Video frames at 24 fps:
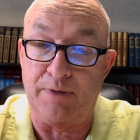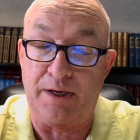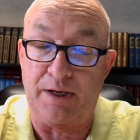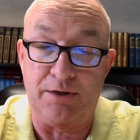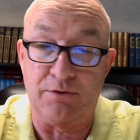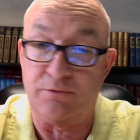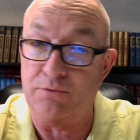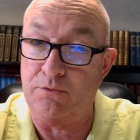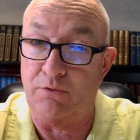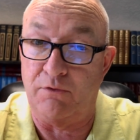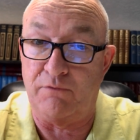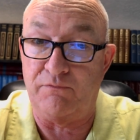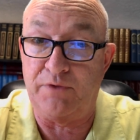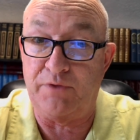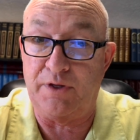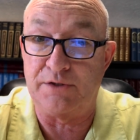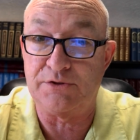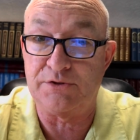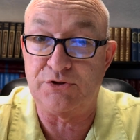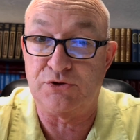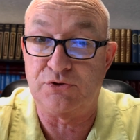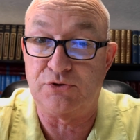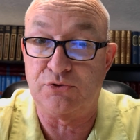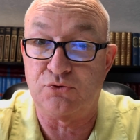I don't know if
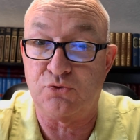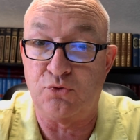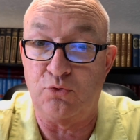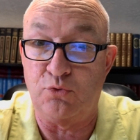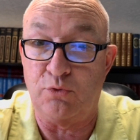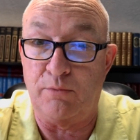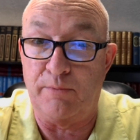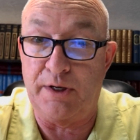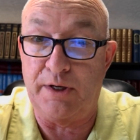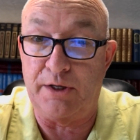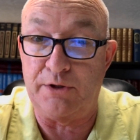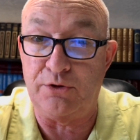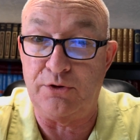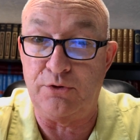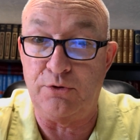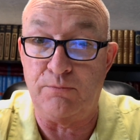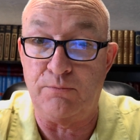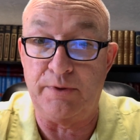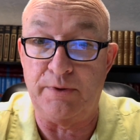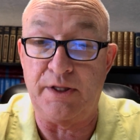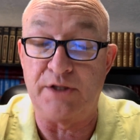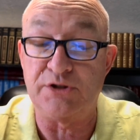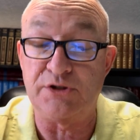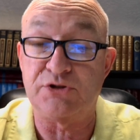that's true about you, but
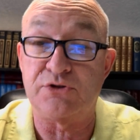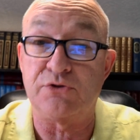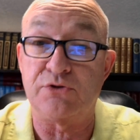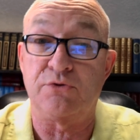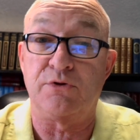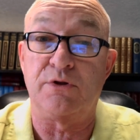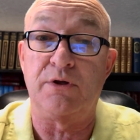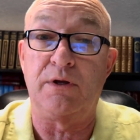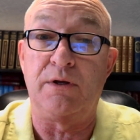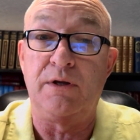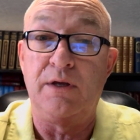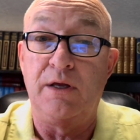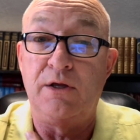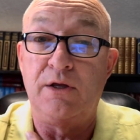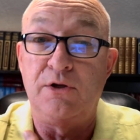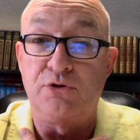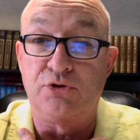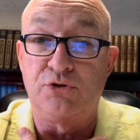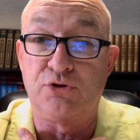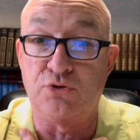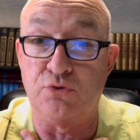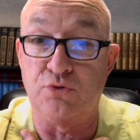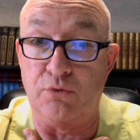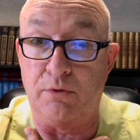that's certainly
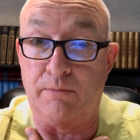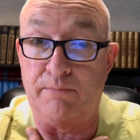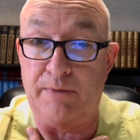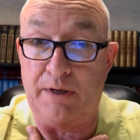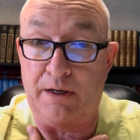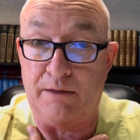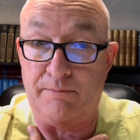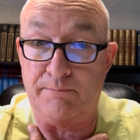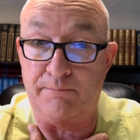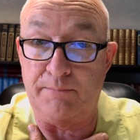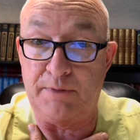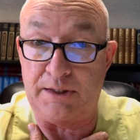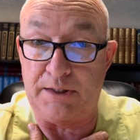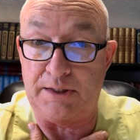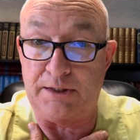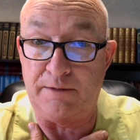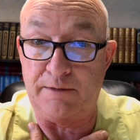true about me,